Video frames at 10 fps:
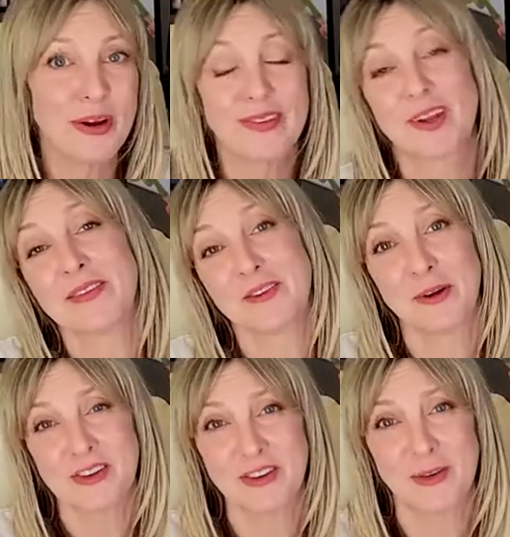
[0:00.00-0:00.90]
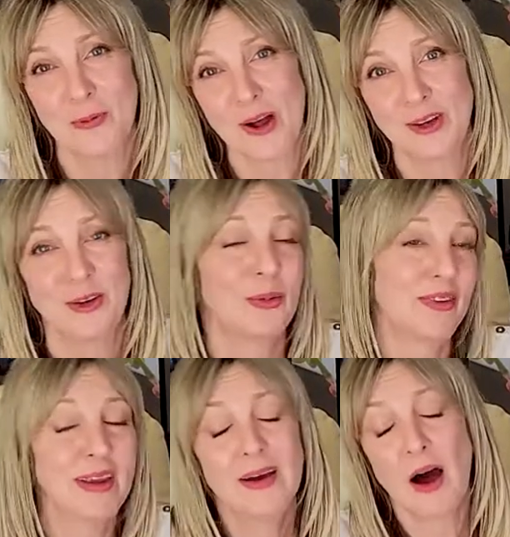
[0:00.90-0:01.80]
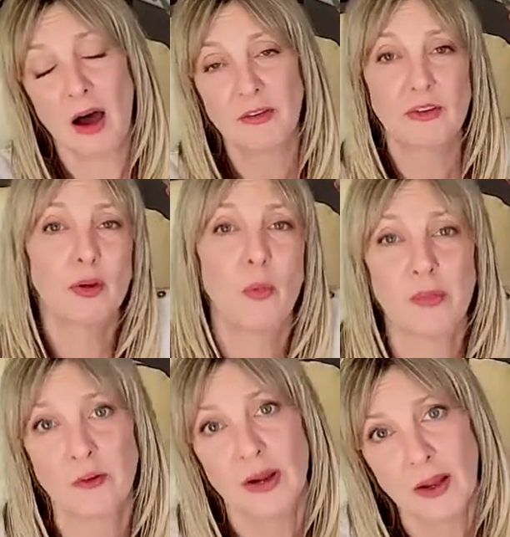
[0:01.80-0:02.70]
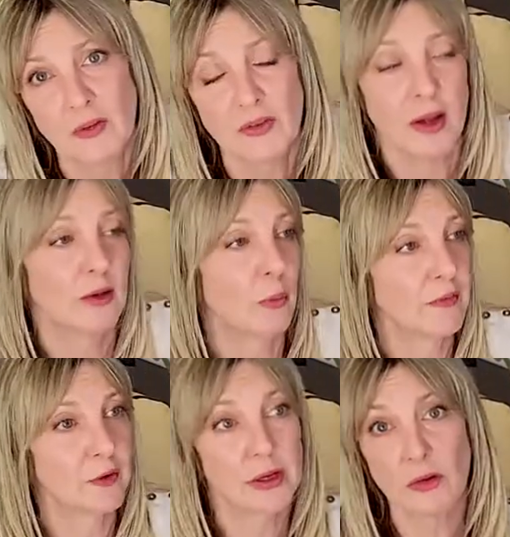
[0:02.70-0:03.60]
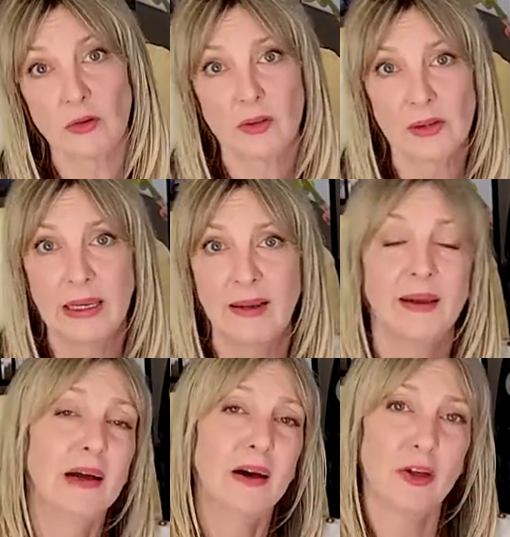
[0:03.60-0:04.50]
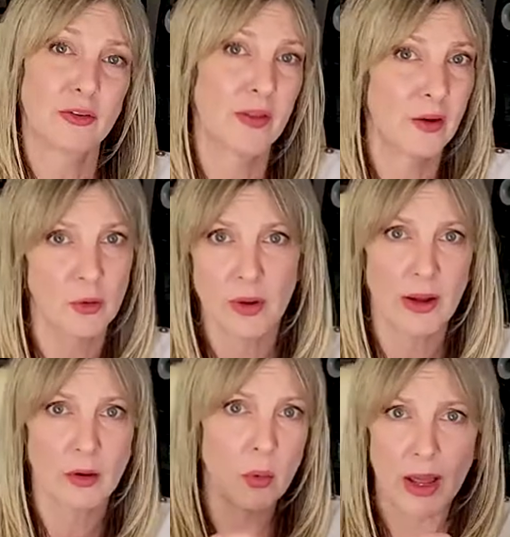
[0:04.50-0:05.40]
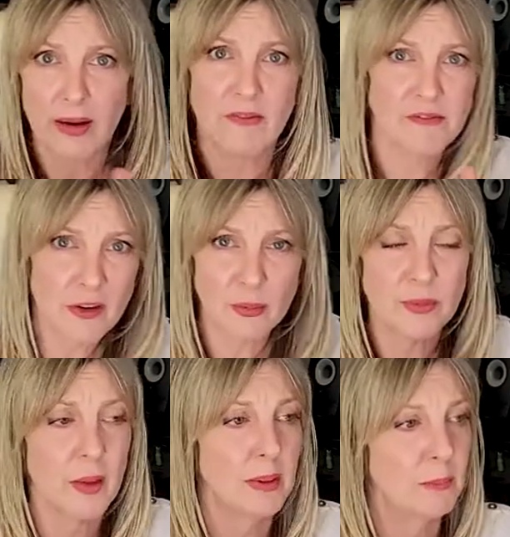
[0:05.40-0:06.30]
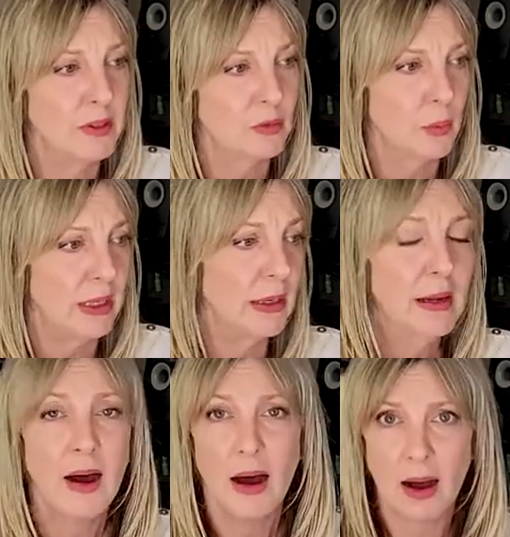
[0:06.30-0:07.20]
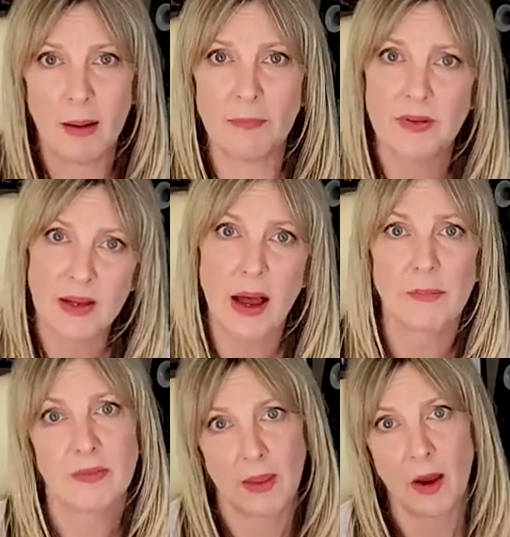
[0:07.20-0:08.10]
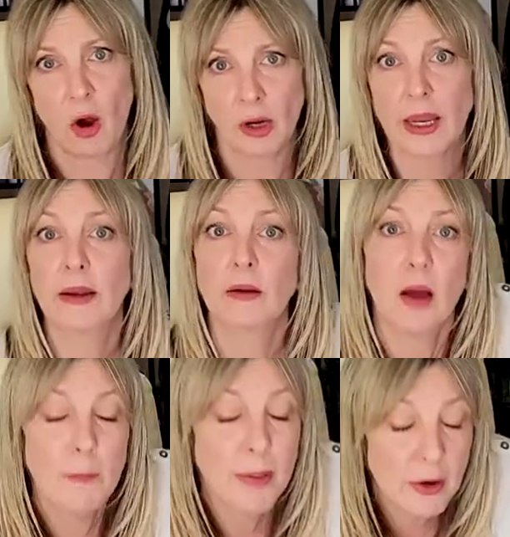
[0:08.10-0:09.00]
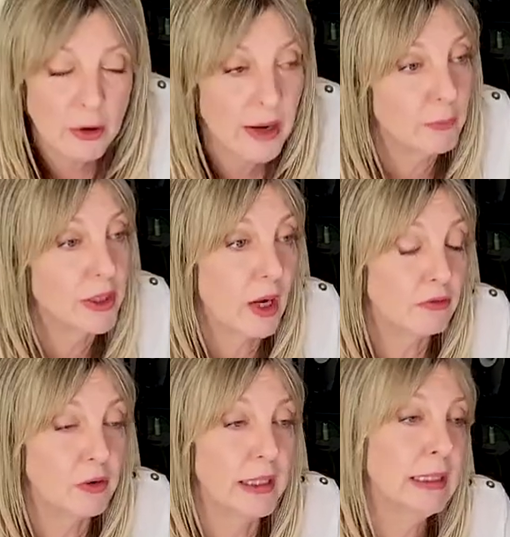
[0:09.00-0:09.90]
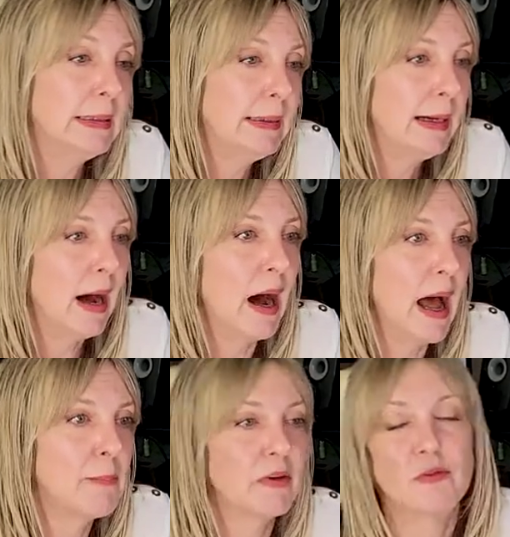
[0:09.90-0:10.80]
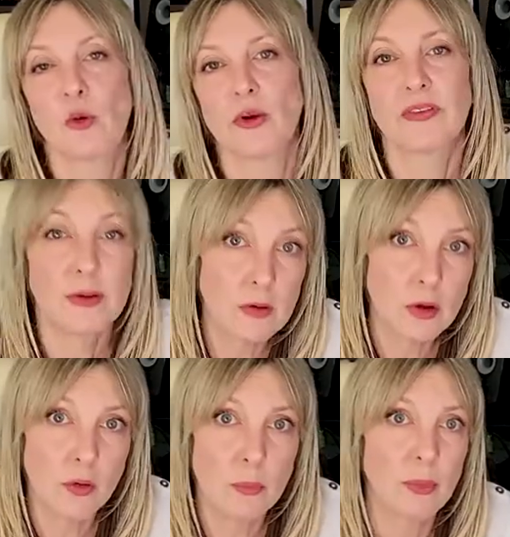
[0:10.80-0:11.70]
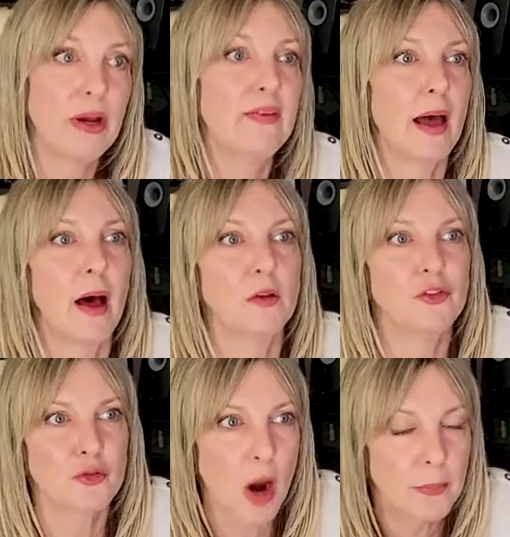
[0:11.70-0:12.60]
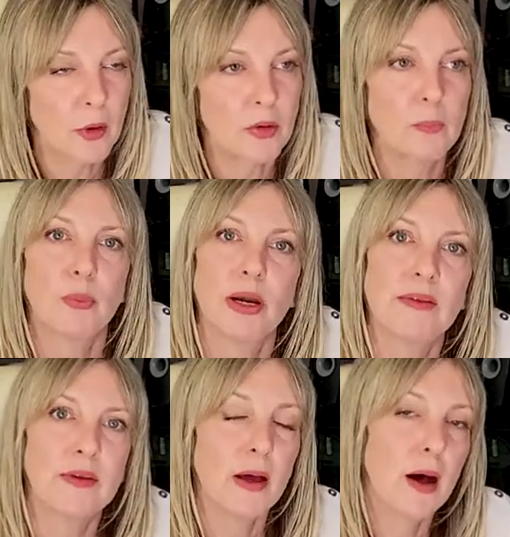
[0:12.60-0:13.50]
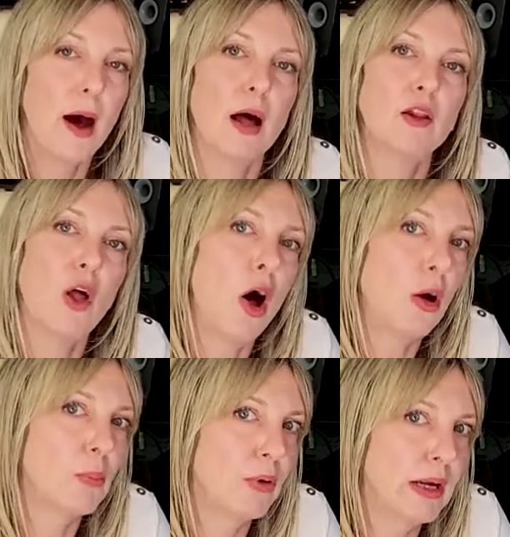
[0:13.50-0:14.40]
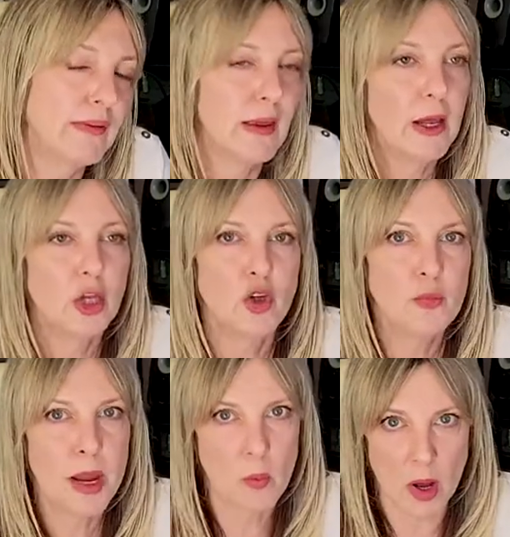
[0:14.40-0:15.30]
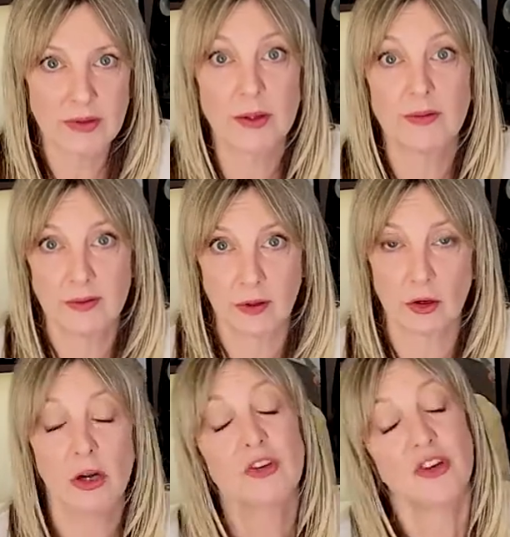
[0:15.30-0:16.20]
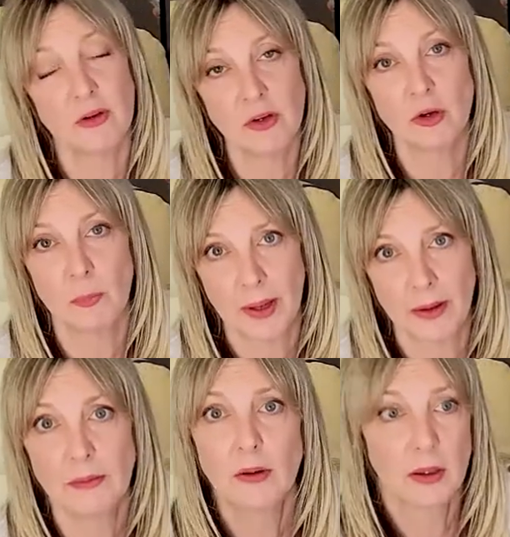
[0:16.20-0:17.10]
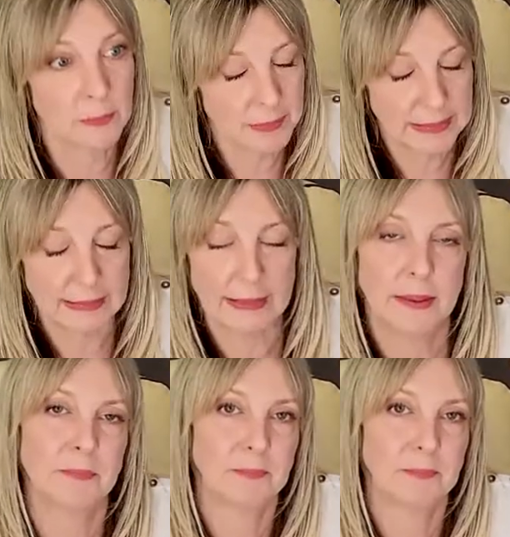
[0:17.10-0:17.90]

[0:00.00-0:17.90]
breeds, the considerations you want to do is, obviously, you want their nails done, you want their ears cleaned so that you don't go ahead and fuss with them in between the time that they are getting better and recovering. But for single-coated breeds, drop-coated breeds, long breeds, you may want to consider shaving your pet completely.